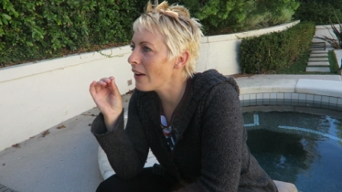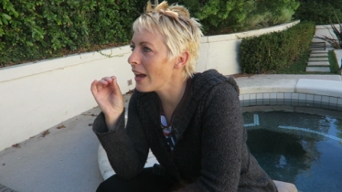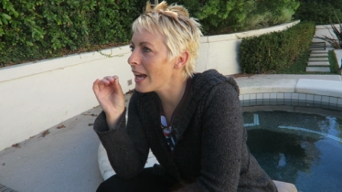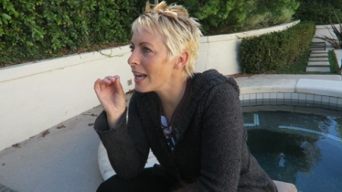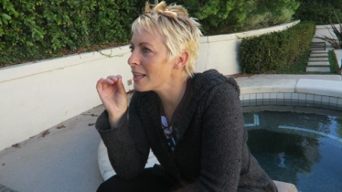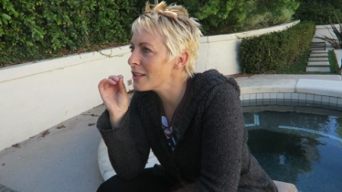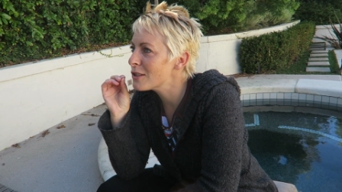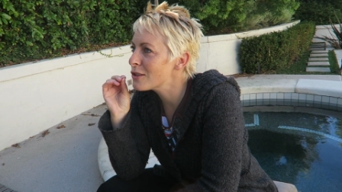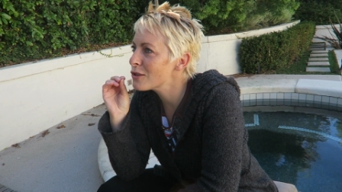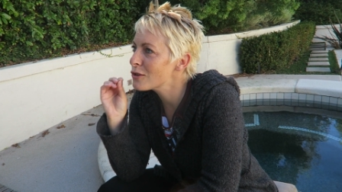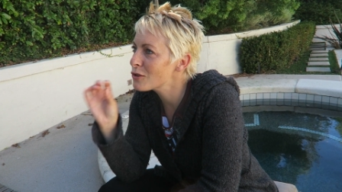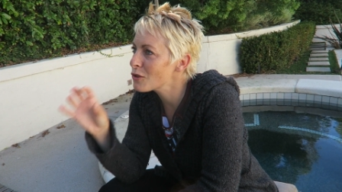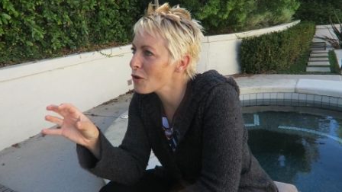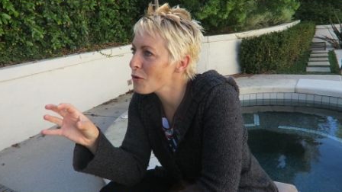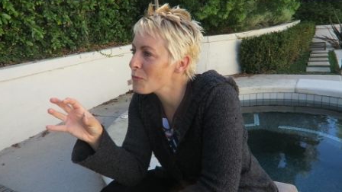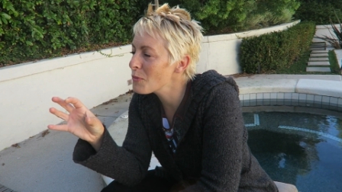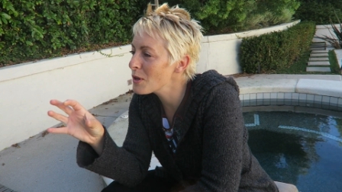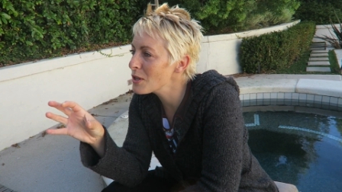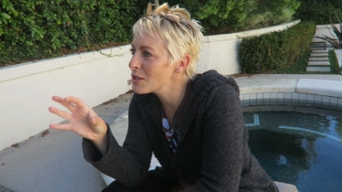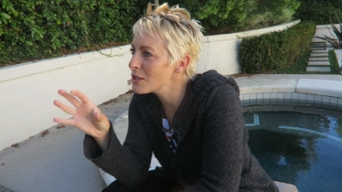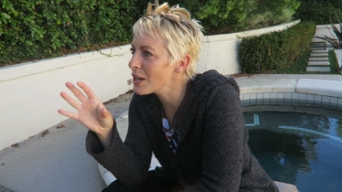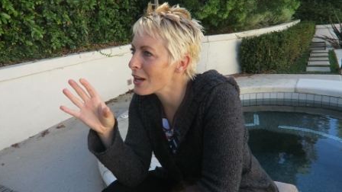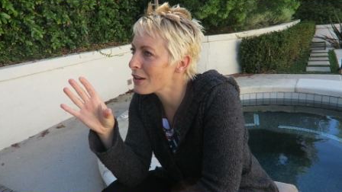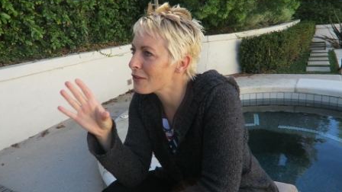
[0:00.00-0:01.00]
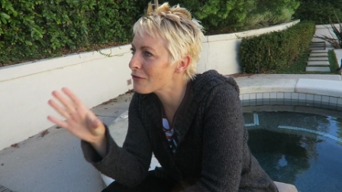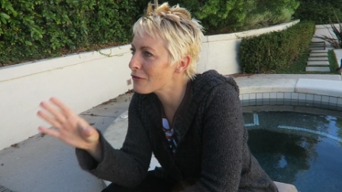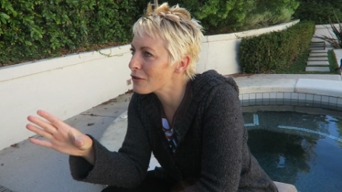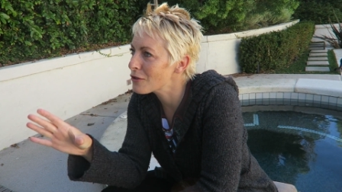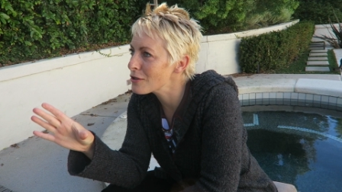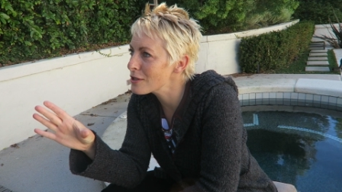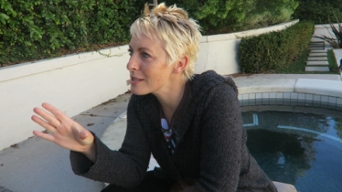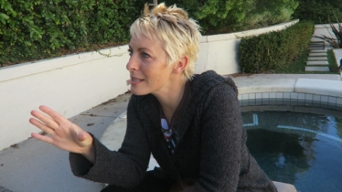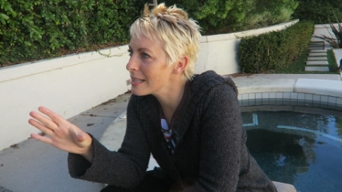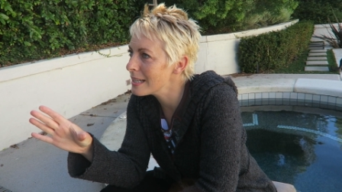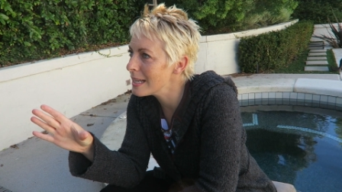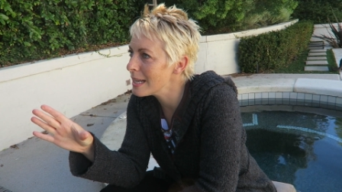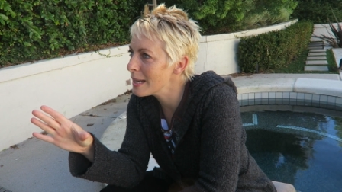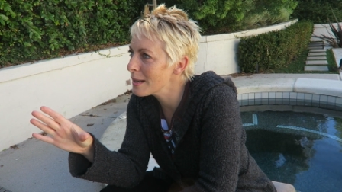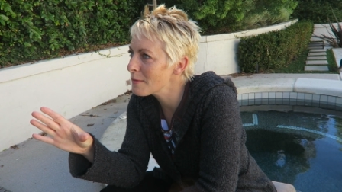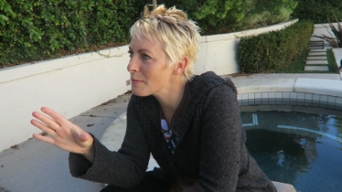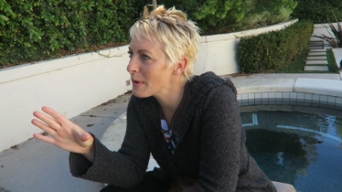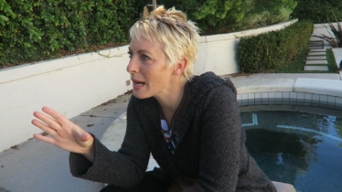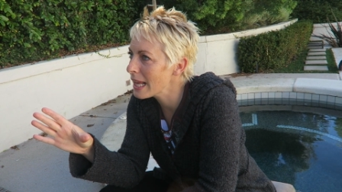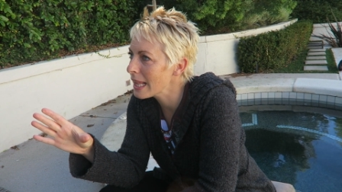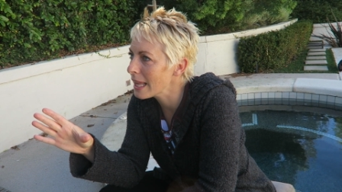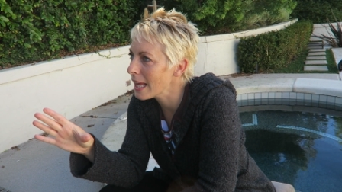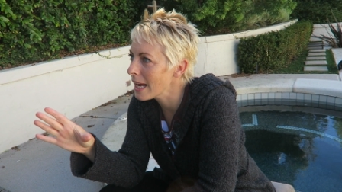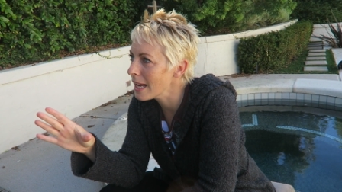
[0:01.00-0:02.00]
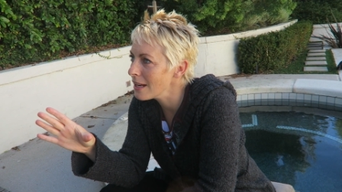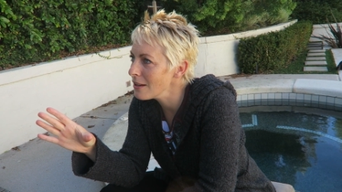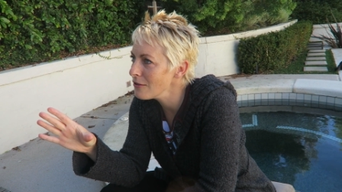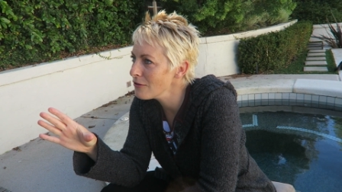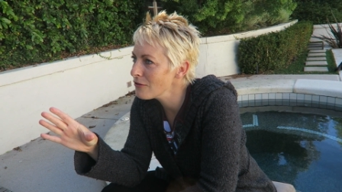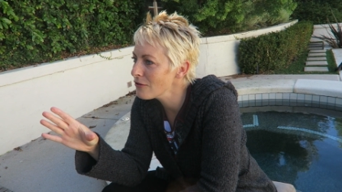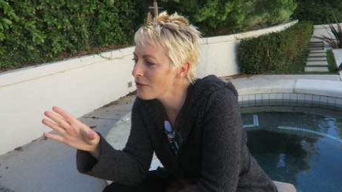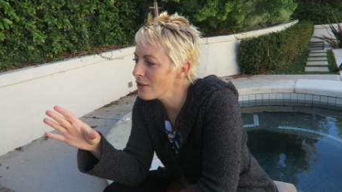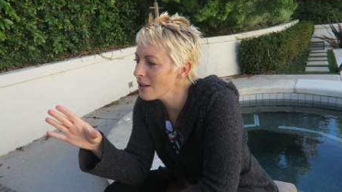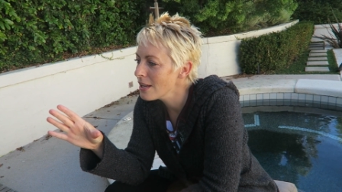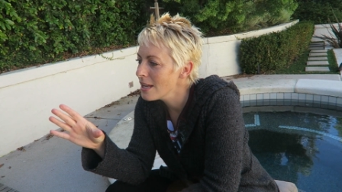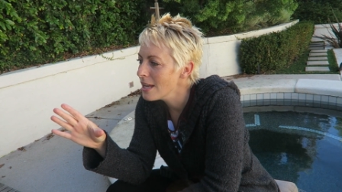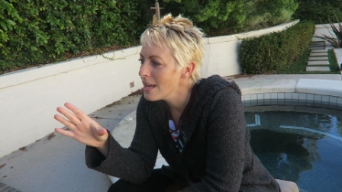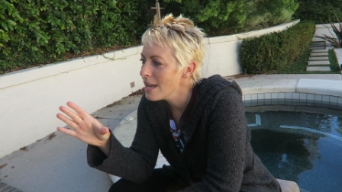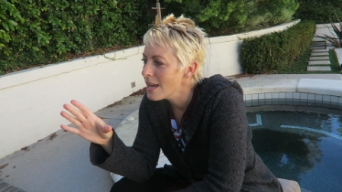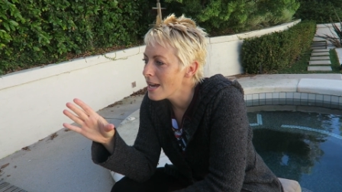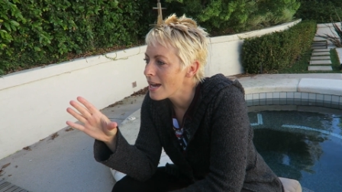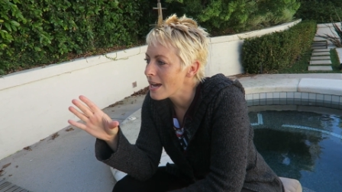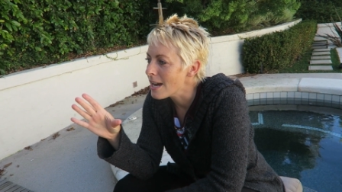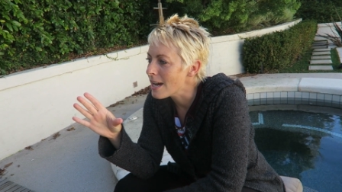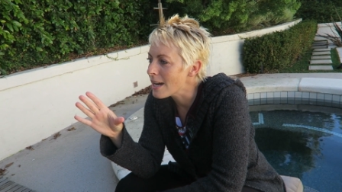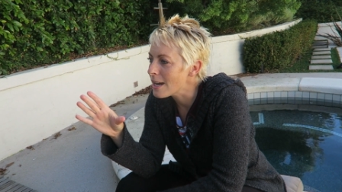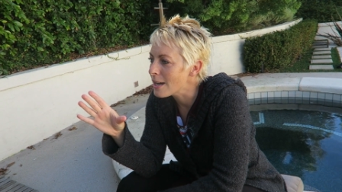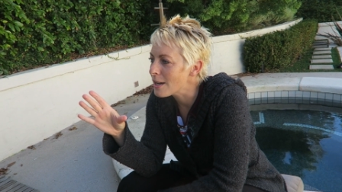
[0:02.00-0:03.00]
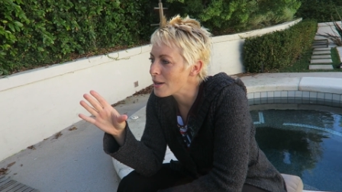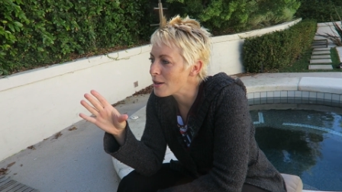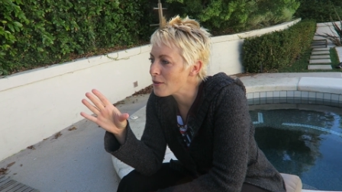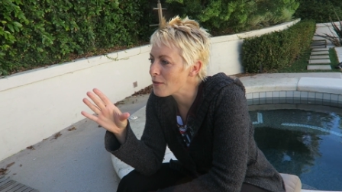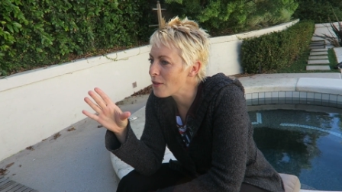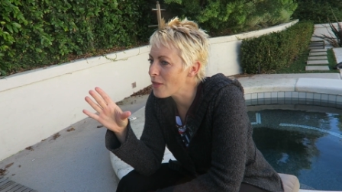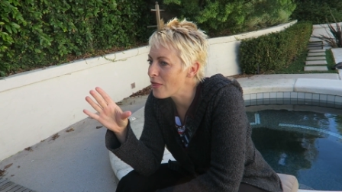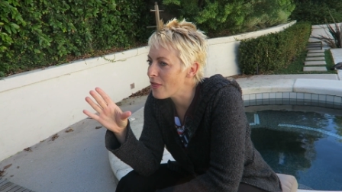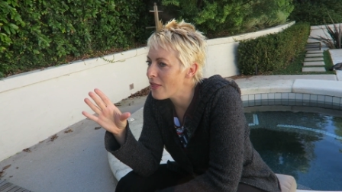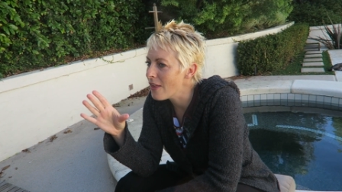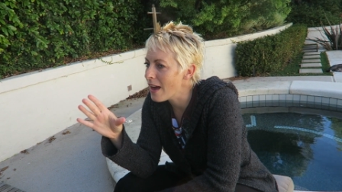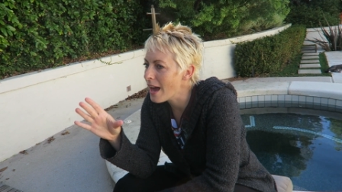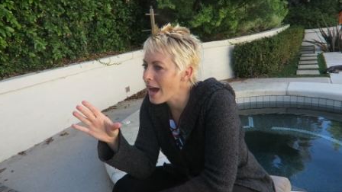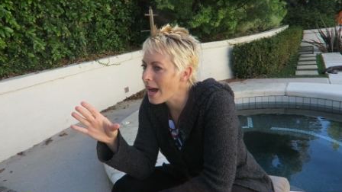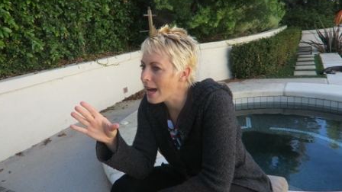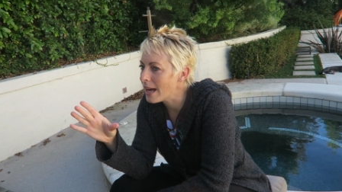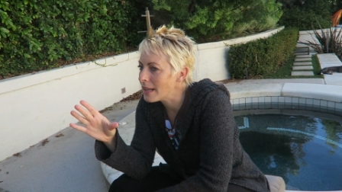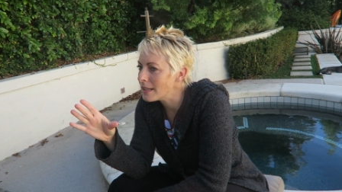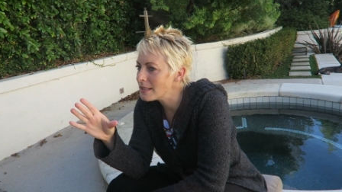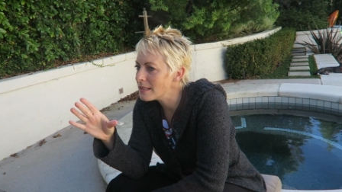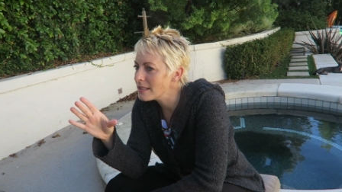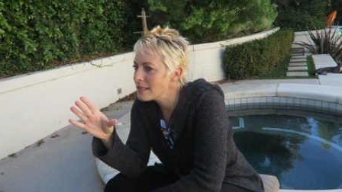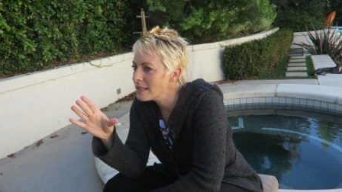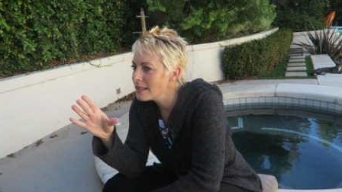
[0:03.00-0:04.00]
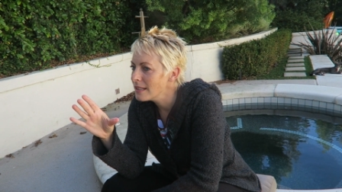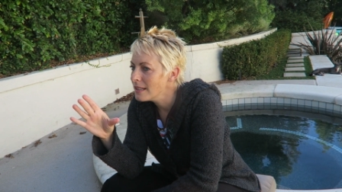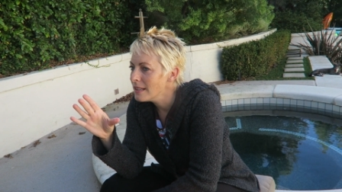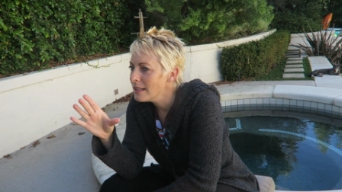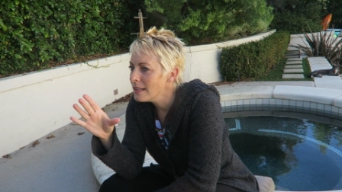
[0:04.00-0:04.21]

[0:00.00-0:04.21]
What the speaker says: had so much adversity in my life that